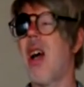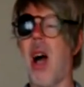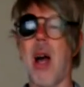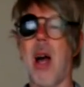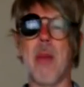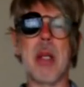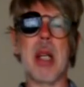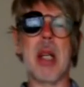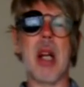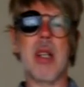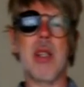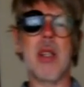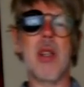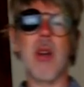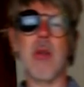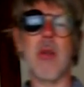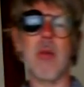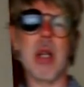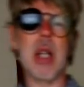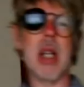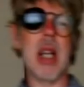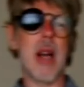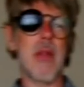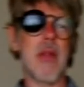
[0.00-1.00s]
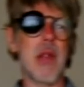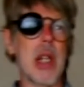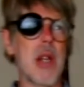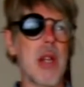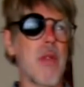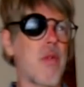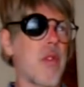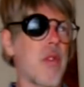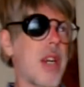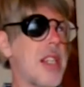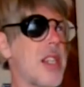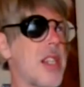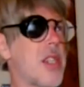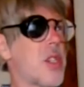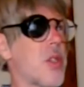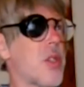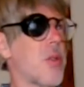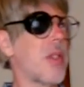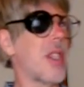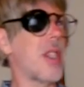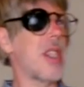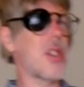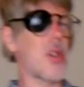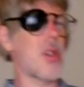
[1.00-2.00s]
I mean, I don't really have any friends
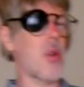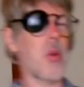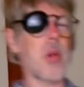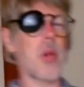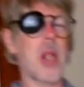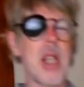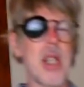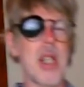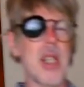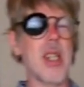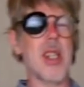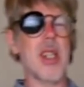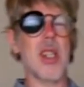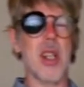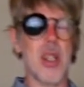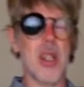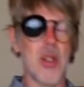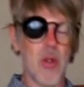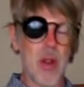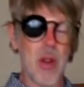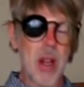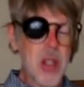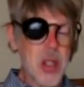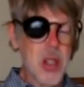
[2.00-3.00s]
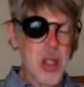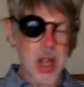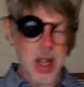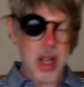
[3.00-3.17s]
who are these old ladies I dress